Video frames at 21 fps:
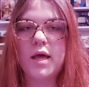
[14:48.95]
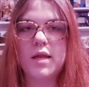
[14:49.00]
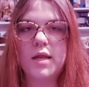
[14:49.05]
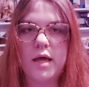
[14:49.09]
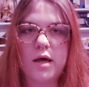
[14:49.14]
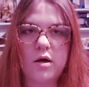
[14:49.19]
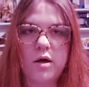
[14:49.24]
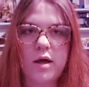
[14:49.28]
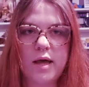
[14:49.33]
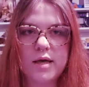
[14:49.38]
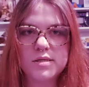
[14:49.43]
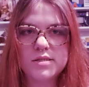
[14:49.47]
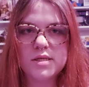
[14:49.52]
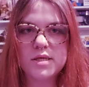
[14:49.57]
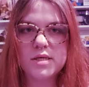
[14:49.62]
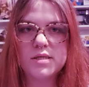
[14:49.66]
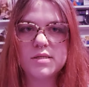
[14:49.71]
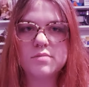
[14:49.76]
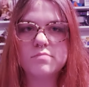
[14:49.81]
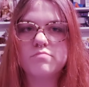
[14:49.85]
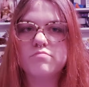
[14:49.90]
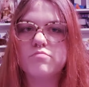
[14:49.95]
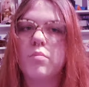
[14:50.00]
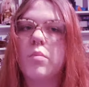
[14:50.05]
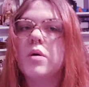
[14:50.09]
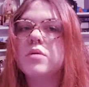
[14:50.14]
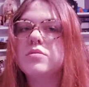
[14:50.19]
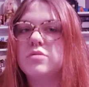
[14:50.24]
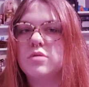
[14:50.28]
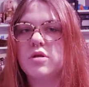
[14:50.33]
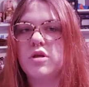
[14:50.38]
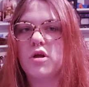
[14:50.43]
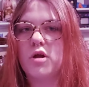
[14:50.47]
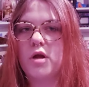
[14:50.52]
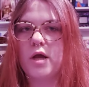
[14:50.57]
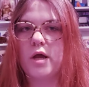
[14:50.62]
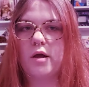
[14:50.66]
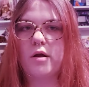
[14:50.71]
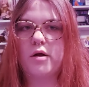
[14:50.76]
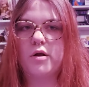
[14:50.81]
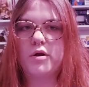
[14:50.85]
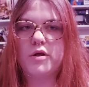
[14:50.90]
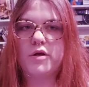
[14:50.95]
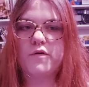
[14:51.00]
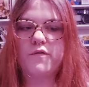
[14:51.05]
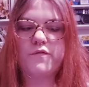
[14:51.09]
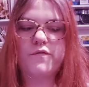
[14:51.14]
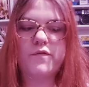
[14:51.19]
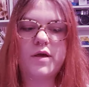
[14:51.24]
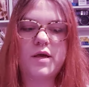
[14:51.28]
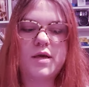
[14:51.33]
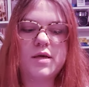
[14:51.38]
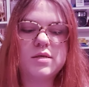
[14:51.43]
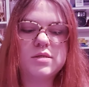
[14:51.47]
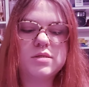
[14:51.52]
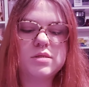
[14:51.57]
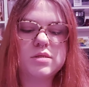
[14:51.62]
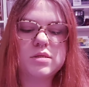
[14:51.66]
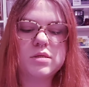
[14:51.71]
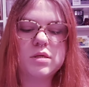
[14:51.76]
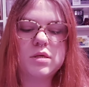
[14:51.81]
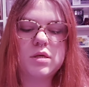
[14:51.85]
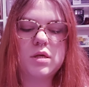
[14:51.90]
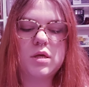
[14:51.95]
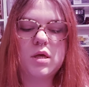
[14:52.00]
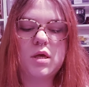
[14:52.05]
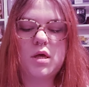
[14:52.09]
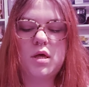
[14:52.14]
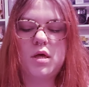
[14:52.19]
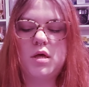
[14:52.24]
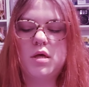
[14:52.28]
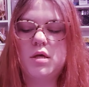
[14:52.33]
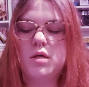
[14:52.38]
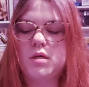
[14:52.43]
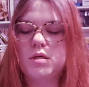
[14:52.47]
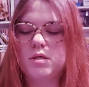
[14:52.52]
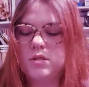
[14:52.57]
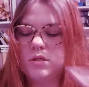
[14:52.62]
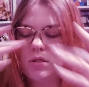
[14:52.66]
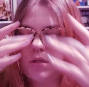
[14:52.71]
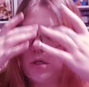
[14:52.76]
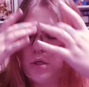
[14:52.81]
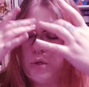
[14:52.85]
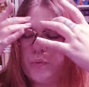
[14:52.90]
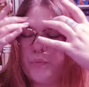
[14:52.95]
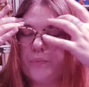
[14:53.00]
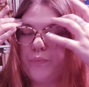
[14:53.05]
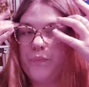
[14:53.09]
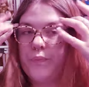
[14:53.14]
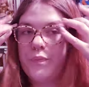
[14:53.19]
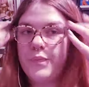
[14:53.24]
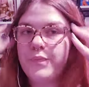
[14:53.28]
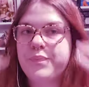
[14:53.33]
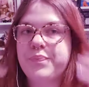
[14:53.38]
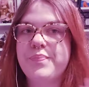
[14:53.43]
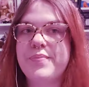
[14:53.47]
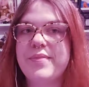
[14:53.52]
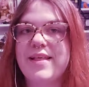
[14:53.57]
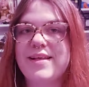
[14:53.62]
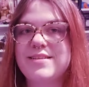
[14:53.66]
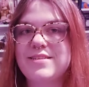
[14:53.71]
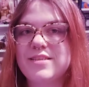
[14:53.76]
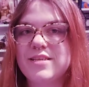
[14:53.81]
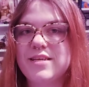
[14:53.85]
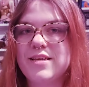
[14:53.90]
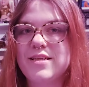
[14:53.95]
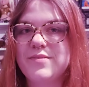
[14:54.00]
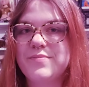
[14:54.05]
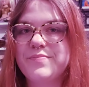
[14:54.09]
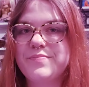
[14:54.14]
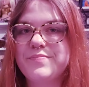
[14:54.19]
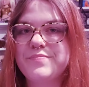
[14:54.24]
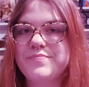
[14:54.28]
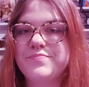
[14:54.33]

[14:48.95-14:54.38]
And now it has like most of your hair out of your face. So, that's good.